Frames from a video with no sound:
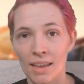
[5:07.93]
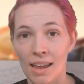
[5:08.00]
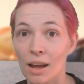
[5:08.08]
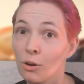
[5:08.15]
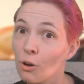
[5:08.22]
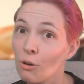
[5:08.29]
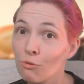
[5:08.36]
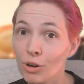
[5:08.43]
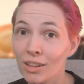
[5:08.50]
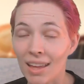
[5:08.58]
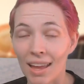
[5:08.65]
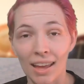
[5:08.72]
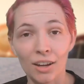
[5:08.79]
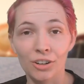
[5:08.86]
Now go forth
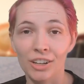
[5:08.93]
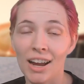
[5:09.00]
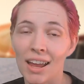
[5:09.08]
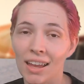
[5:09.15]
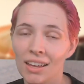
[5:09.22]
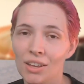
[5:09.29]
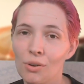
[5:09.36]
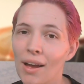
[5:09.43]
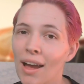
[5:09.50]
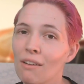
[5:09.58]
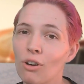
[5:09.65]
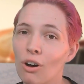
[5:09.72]
and create. You have